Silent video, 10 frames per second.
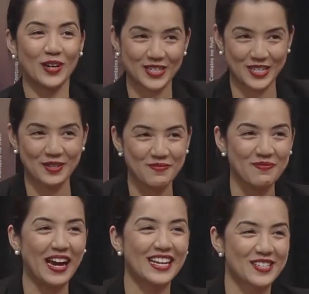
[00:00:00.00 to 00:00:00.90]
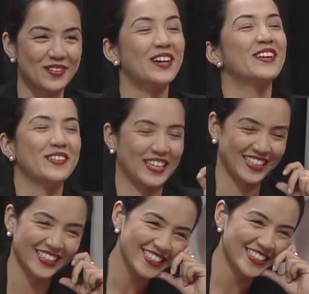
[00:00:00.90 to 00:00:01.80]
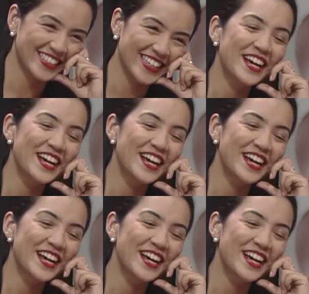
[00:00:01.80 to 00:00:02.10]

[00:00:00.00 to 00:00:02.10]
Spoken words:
I bought it in India.